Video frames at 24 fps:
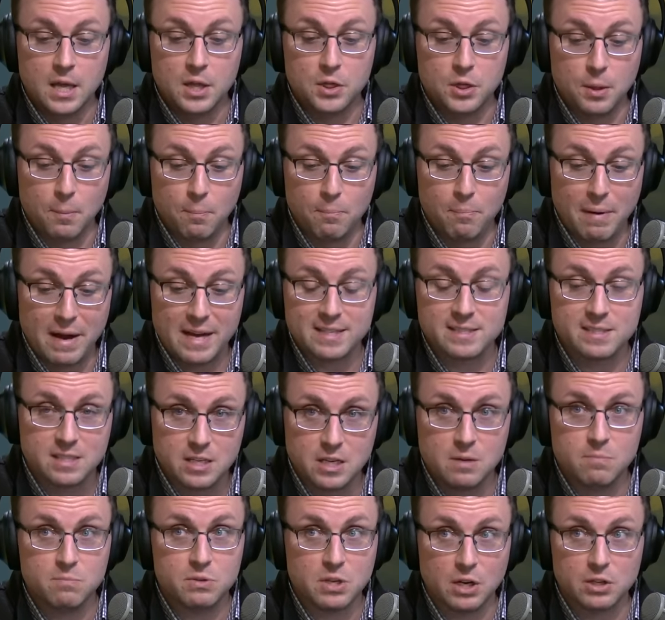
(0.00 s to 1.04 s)
The best
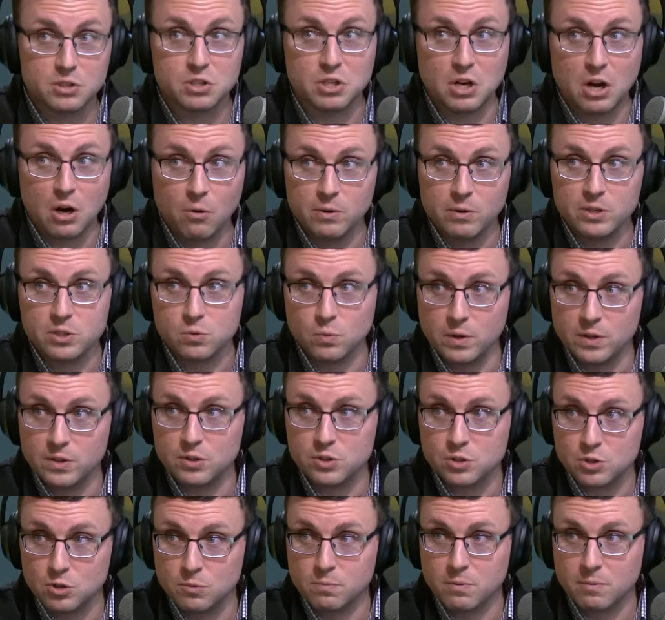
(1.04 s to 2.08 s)
team doesn't always win the
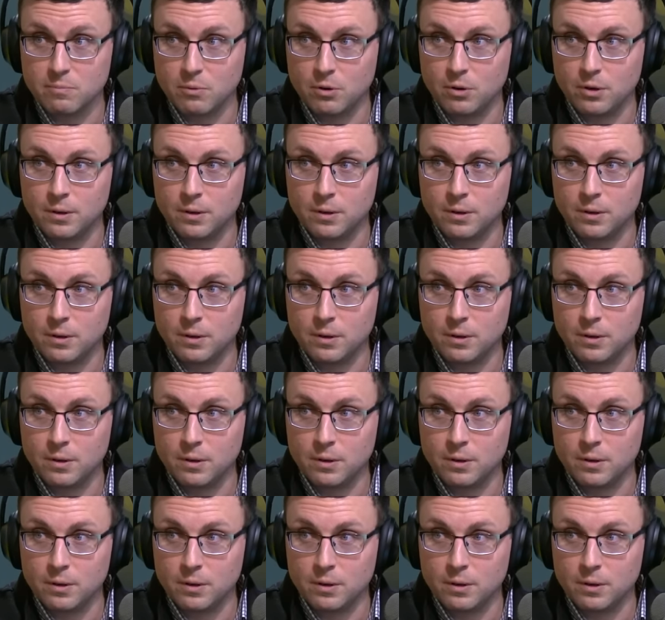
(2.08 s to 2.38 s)
Super Bowl.